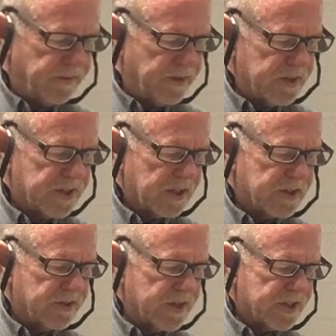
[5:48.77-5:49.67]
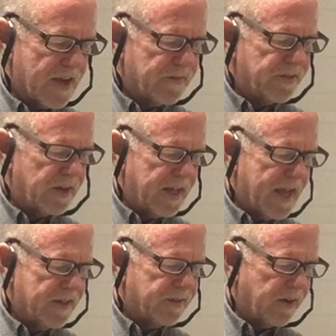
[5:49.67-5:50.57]
36, 37,
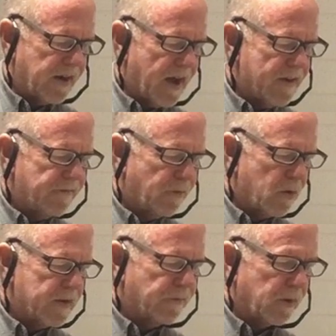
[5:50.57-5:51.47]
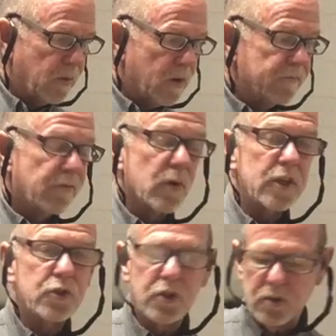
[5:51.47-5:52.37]
38, 39, 40, 41,
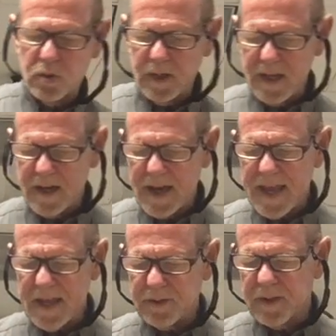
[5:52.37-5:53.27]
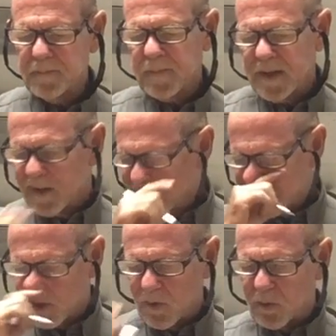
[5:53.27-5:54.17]
42 1/8.
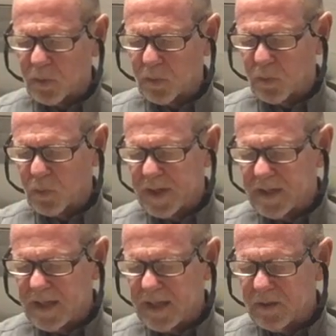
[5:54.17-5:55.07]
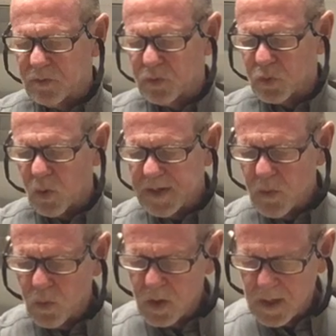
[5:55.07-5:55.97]
So we need
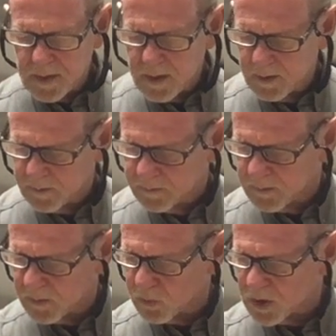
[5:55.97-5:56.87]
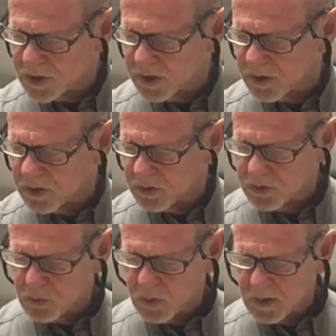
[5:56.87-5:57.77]
21, which
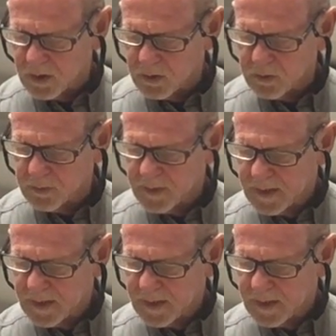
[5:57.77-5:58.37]
is 12,